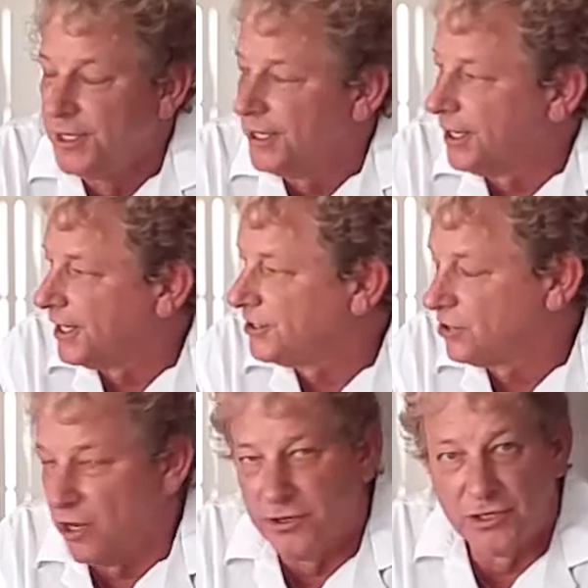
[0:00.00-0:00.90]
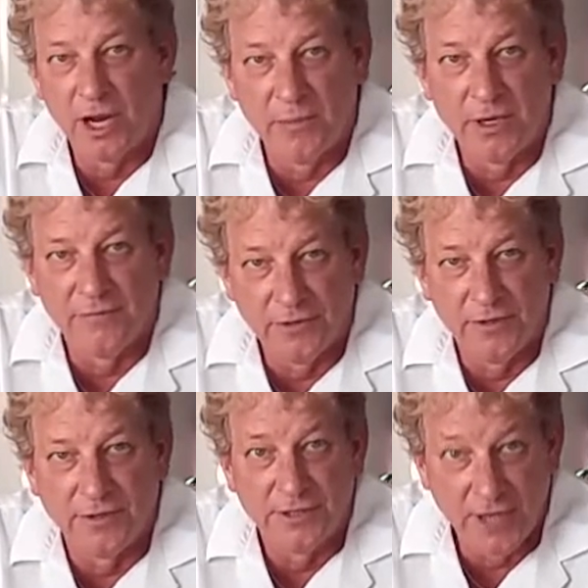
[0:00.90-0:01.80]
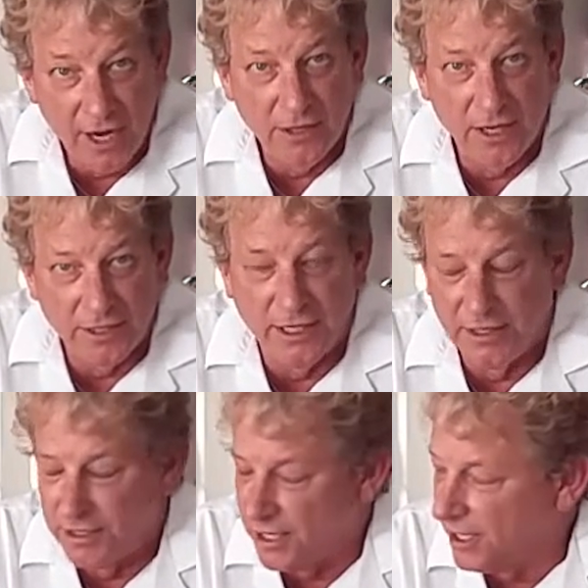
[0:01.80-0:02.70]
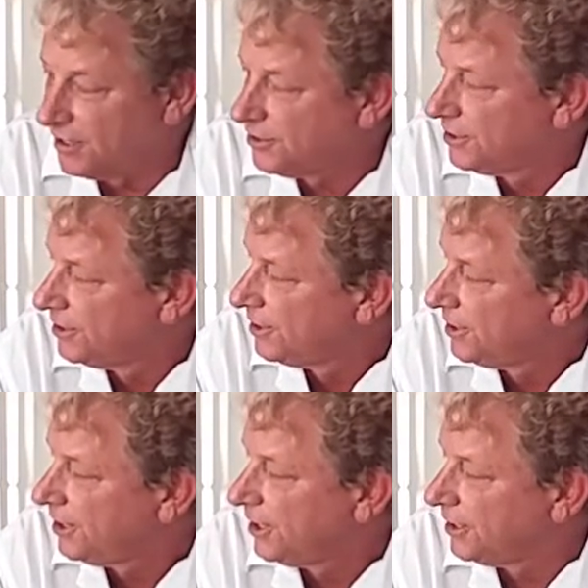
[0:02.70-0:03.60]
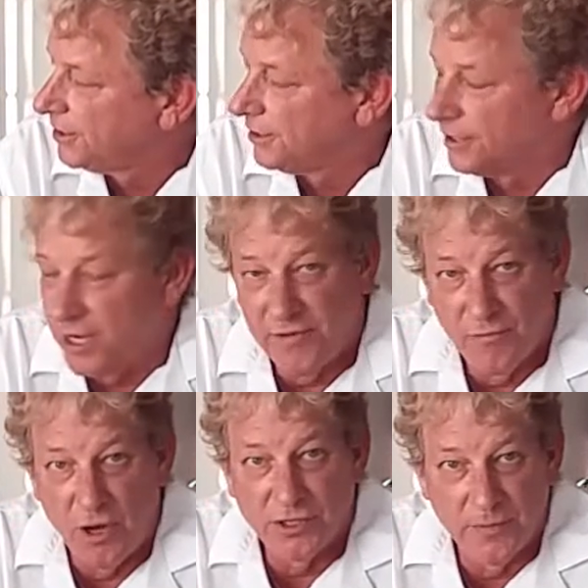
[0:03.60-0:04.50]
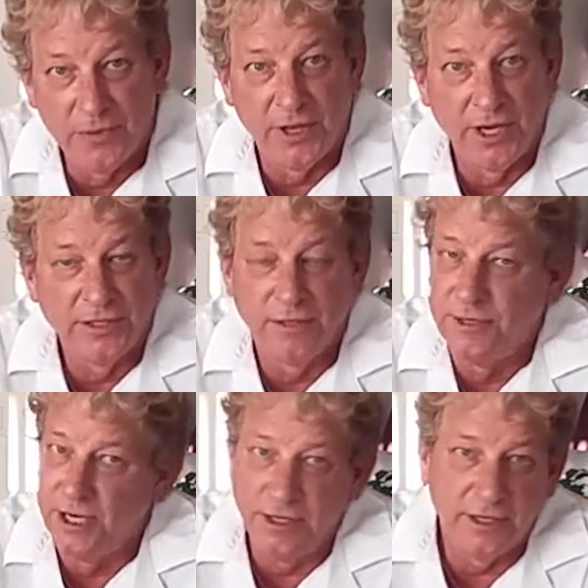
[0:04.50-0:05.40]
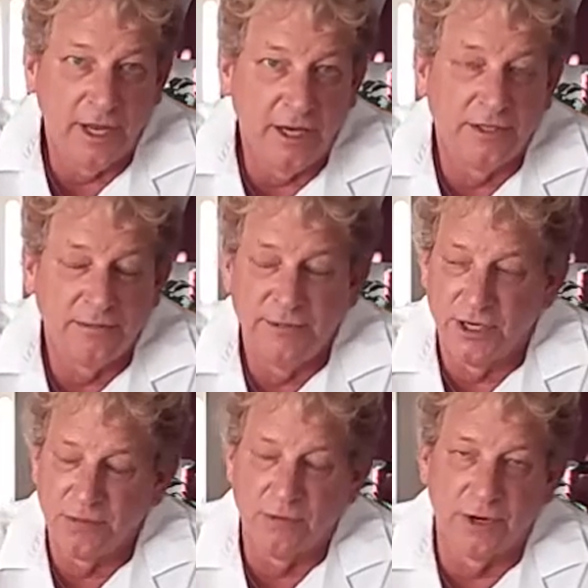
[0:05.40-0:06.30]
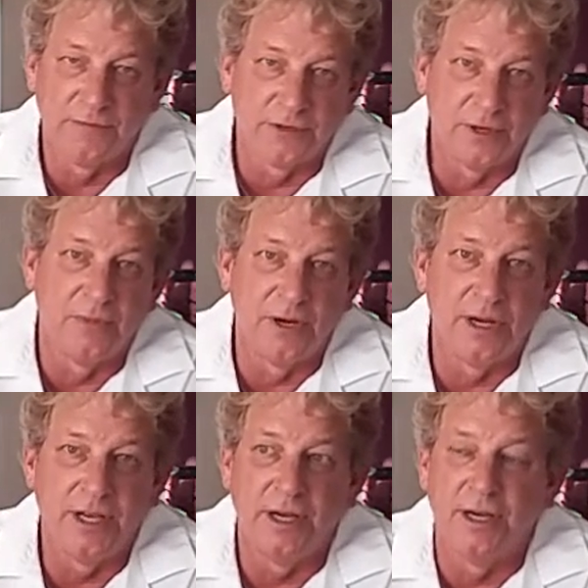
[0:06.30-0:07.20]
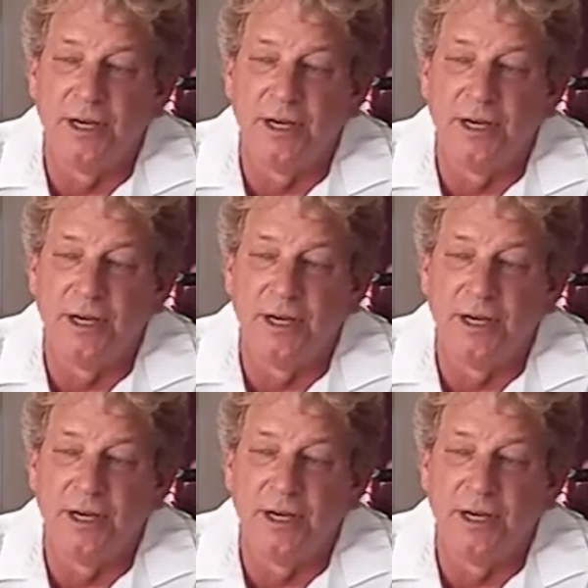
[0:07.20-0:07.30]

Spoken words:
I saw this coming up for sale on Deal and Dash, and I had bought some things. And Deal and Dash does work for somebody.